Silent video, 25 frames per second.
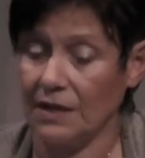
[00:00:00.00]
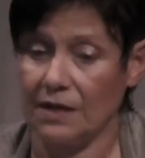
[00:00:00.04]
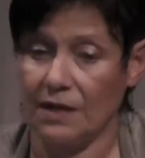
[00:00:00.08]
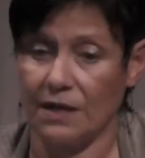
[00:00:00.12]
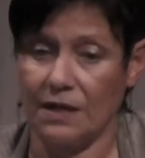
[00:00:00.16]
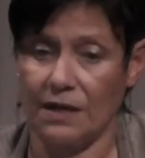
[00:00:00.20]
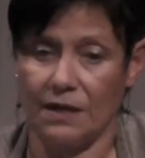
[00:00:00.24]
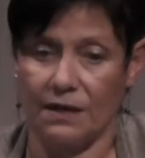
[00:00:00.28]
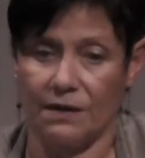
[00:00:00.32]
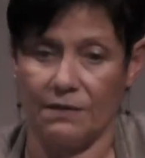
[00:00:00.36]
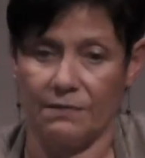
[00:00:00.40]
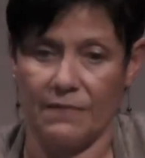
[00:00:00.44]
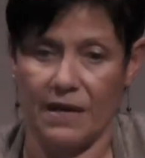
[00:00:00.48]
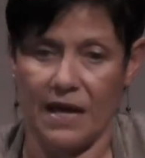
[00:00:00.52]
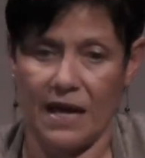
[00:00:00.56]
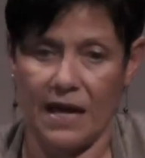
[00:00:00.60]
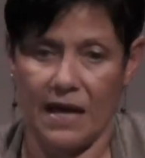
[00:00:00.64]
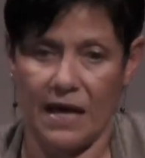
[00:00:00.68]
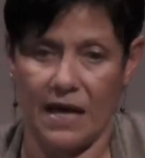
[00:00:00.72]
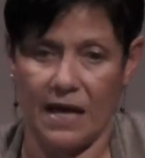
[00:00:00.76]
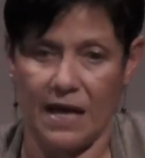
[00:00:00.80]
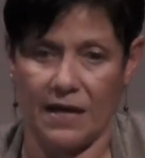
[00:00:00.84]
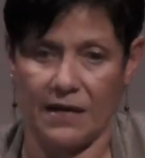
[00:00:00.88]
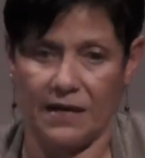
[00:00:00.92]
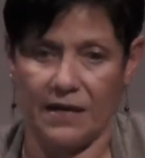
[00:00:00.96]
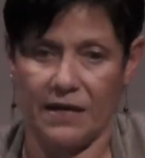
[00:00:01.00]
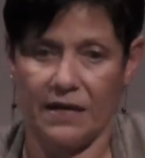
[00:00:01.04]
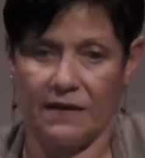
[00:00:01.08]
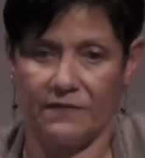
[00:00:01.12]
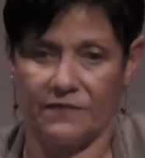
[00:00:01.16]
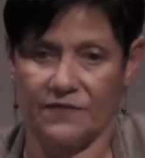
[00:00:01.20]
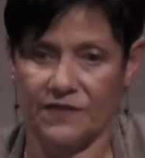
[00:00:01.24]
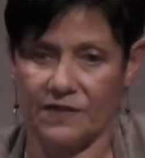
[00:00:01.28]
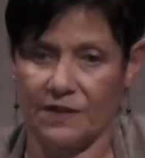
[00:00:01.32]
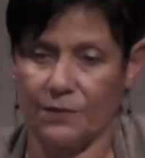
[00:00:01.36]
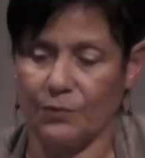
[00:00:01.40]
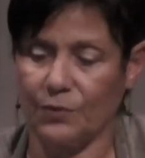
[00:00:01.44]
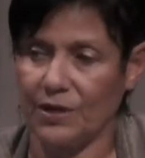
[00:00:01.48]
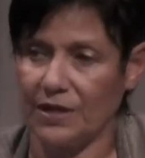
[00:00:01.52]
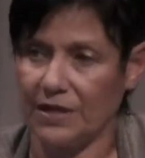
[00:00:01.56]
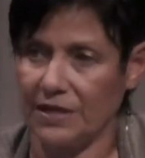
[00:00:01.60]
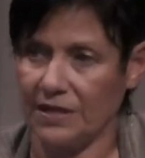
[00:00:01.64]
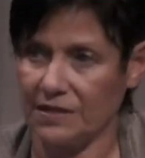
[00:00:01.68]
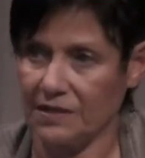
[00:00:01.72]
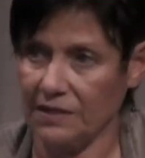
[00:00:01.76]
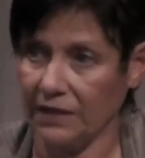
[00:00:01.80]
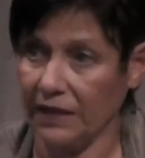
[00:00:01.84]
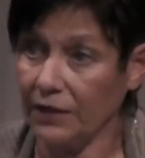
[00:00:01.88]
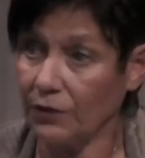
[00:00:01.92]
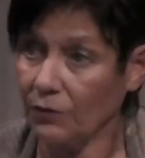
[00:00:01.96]
And if someone
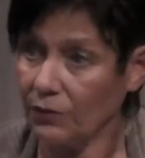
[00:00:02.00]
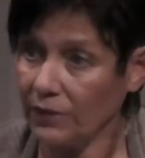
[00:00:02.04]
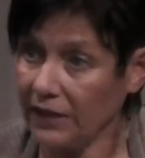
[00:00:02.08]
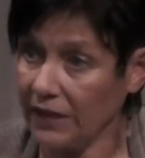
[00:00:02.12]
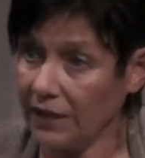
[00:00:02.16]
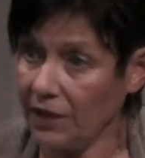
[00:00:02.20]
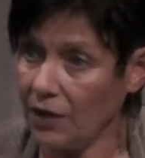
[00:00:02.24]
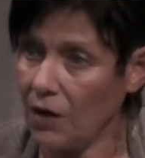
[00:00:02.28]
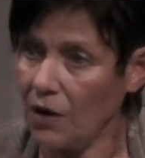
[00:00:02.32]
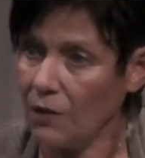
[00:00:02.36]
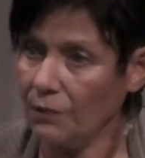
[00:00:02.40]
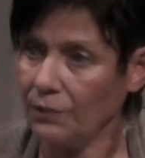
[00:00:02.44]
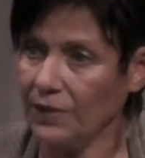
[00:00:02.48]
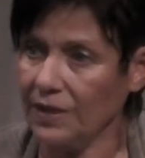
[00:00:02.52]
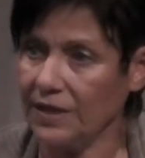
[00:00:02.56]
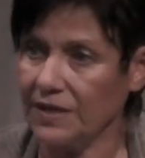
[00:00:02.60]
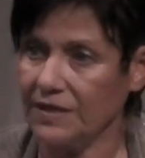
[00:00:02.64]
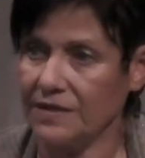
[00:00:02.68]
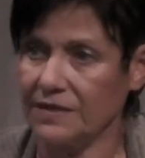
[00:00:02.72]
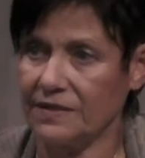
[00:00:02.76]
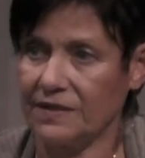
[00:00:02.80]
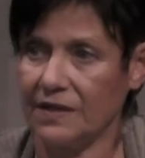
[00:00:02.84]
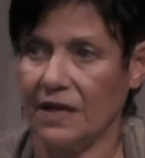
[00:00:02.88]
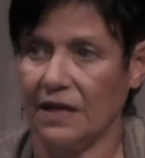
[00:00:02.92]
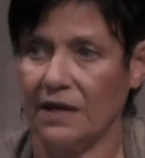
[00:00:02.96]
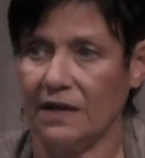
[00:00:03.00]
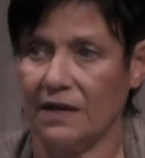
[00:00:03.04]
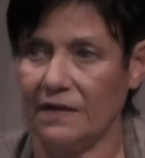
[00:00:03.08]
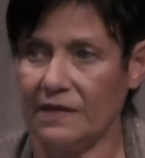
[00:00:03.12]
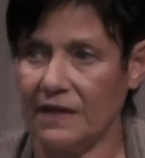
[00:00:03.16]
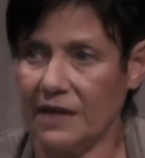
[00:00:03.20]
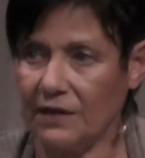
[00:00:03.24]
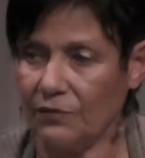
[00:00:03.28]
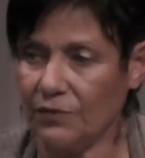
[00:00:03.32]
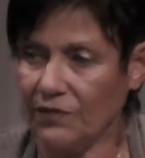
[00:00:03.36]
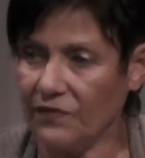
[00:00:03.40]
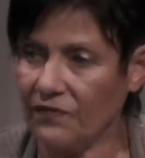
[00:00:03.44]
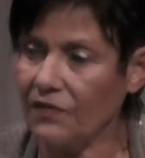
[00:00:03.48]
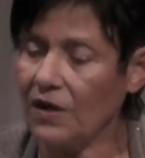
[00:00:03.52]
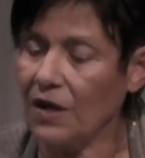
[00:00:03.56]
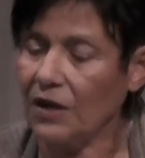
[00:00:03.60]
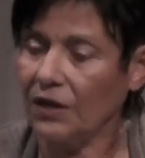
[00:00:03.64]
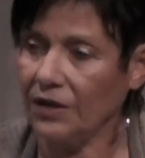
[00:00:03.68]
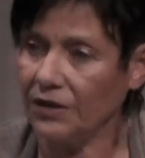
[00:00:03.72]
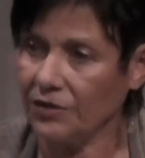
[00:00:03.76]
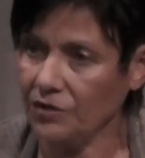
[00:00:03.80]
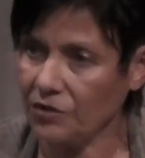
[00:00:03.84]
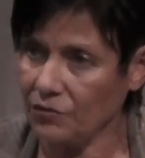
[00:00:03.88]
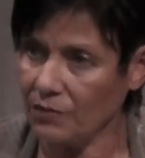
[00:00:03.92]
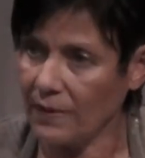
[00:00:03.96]
is literally homeless, they would fall
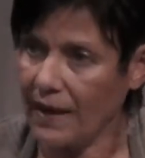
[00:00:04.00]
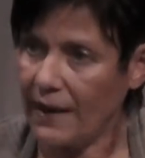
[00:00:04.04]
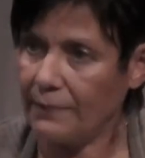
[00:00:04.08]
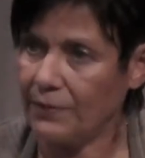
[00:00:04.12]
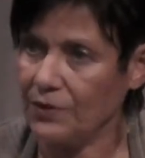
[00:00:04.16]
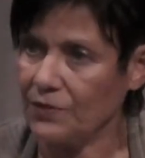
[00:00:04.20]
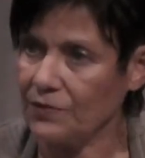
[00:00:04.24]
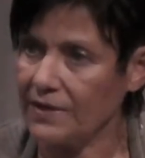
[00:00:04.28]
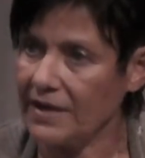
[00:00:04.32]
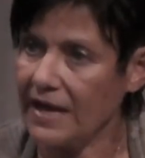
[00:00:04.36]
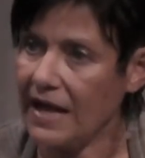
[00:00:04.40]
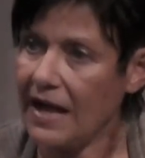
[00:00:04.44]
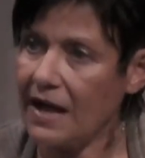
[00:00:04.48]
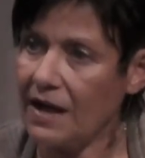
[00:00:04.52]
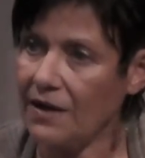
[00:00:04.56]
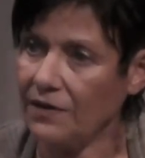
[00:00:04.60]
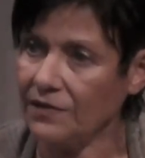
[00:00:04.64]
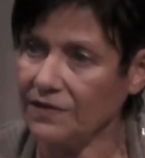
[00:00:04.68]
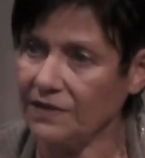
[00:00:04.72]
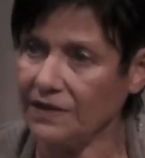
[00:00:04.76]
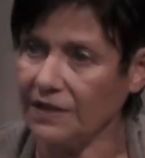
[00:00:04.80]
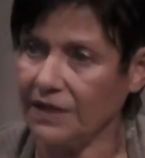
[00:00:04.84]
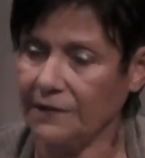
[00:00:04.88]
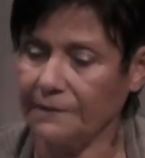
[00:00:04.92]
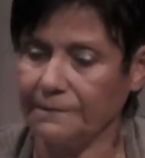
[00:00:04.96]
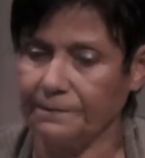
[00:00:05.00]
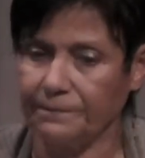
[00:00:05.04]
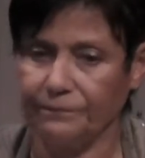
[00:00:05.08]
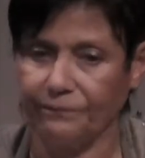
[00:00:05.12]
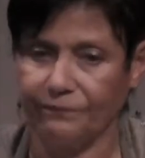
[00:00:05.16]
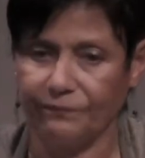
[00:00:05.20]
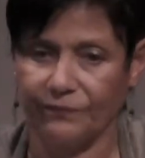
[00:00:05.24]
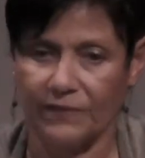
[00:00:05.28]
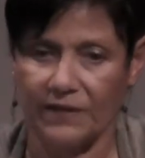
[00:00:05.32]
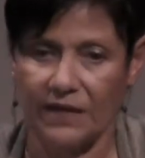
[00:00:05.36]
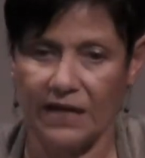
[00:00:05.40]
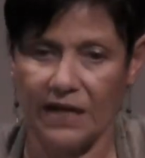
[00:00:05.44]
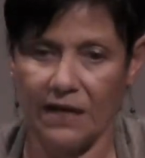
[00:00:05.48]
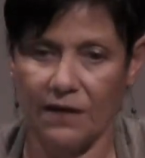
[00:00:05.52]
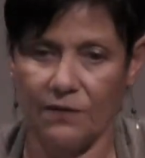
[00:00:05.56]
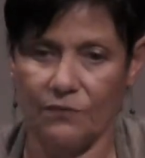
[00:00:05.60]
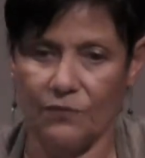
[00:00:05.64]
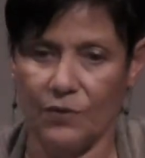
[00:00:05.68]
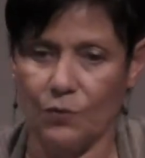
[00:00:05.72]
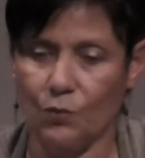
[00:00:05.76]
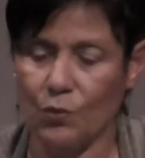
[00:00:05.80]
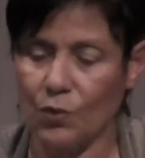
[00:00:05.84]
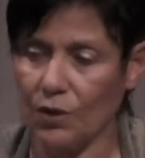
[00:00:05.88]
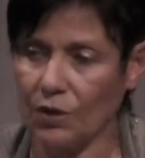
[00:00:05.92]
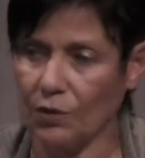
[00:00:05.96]
under rapid rehousing. And
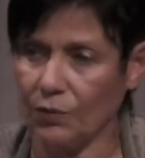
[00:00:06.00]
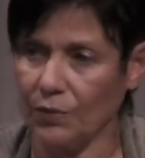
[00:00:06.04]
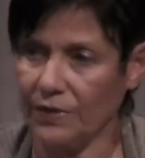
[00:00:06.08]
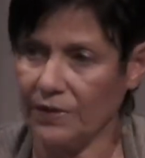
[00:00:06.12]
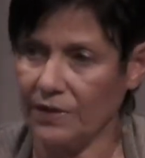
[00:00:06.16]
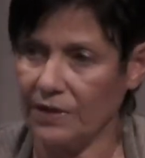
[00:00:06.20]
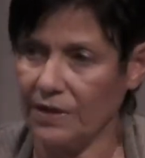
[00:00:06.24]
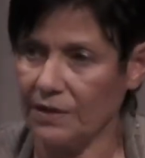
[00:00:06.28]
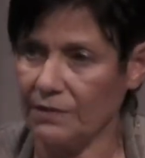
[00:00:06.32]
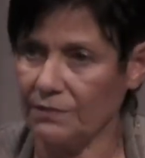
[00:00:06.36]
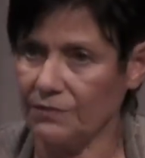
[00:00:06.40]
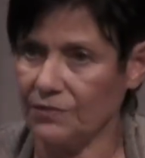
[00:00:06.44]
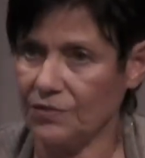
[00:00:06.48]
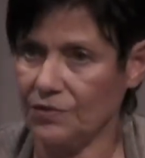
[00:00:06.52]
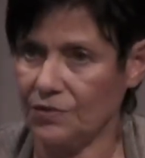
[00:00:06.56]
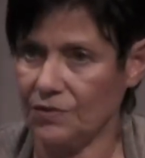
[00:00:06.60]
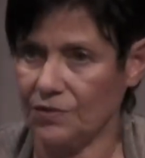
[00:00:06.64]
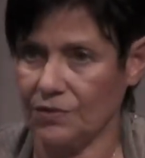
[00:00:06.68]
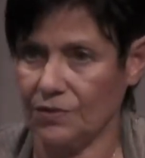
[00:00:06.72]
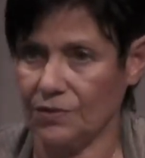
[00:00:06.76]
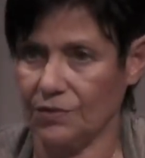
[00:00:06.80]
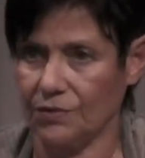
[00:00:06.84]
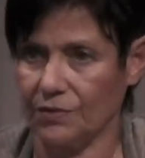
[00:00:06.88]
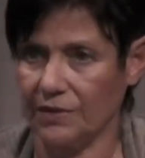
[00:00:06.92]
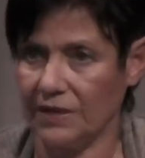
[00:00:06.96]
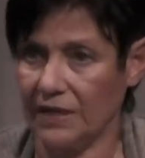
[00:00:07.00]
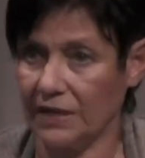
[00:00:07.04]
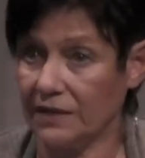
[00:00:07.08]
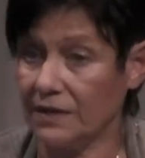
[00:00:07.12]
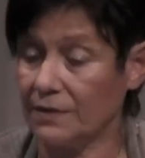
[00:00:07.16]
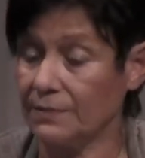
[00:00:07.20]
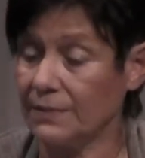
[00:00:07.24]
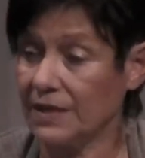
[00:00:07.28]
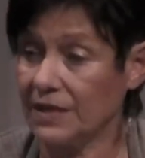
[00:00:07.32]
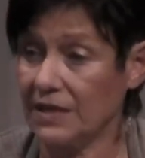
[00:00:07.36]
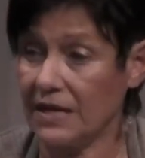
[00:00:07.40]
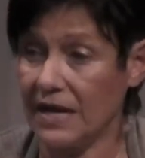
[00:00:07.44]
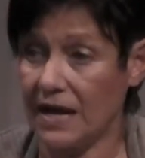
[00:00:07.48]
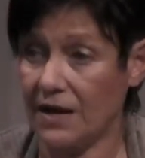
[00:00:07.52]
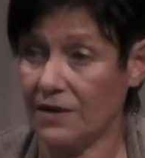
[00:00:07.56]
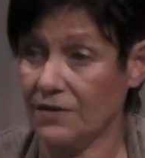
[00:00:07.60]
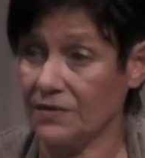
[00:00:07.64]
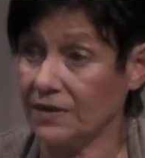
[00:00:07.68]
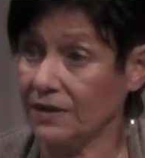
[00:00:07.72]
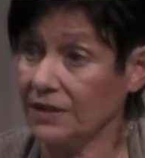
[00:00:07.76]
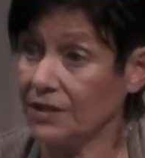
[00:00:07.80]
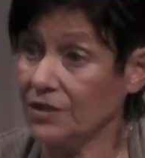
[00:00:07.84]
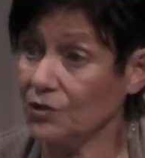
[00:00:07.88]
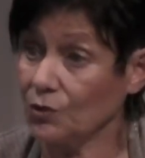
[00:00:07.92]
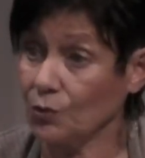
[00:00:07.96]
we work with them to get them into
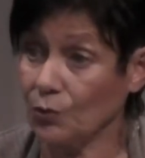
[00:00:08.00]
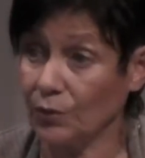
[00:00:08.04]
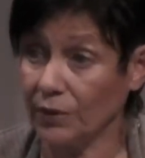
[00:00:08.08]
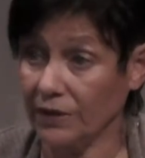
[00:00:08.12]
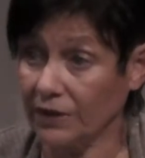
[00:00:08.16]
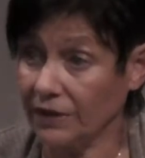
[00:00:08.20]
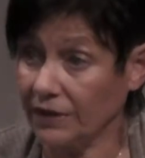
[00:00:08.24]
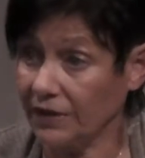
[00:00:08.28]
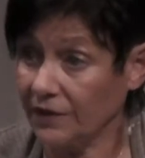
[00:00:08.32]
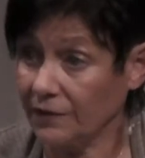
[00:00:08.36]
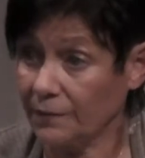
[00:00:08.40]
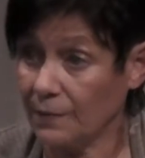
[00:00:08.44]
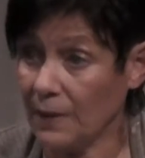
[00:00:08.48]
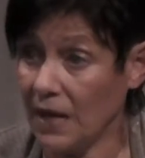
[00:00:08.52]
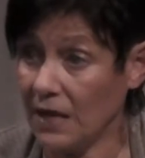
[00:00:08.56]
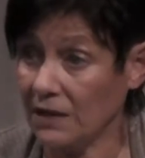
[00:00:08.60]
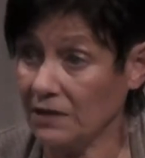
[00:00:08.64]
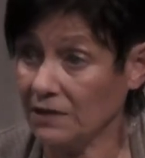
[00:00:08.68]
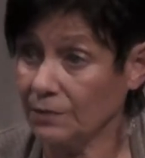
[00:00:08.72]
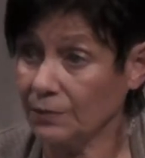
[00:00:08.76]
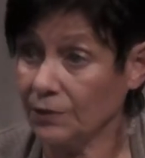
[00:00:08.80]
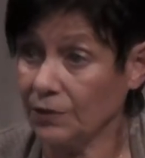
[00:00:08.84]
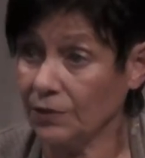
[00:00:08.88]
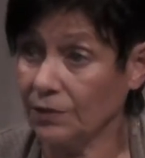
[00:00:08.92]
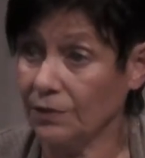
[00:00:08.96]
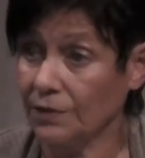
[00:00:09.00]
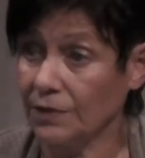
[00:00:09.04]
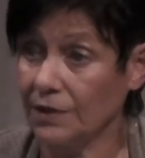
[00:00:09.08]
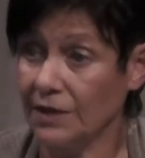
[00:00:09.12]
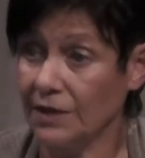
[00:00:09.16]
housing as quickly as possible.